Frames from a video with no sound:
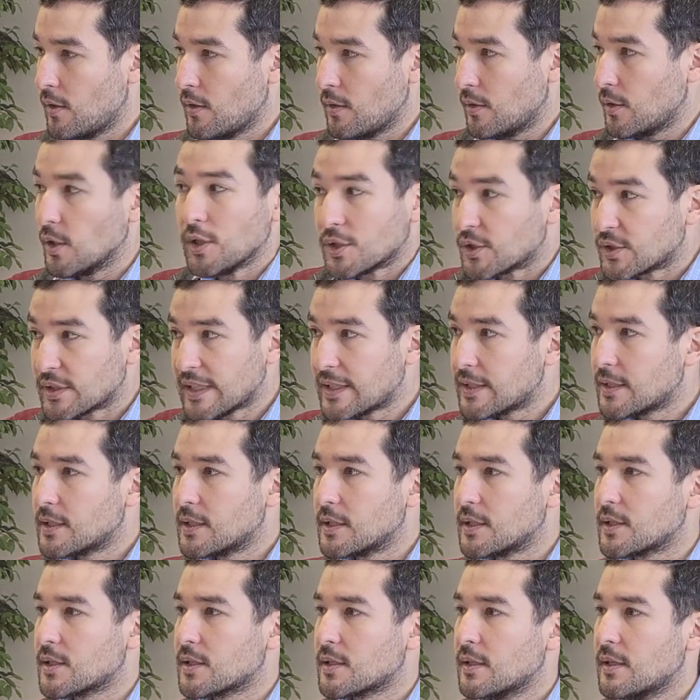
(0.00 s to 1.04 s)

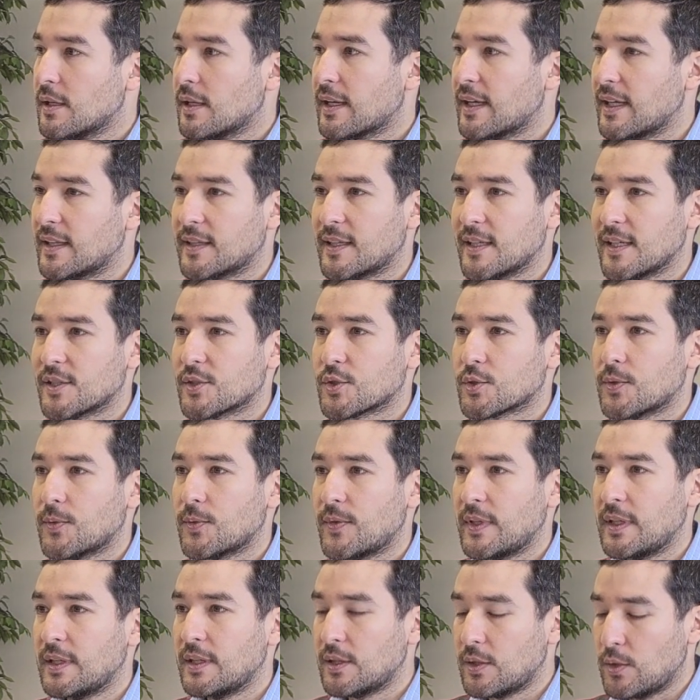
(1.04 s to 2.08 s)
horrendous
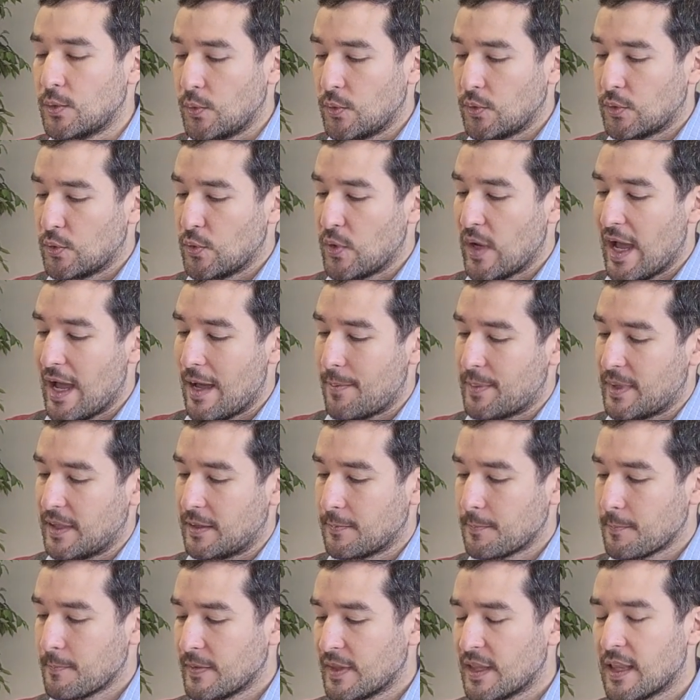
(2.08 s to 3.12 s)
catastrophe to happen?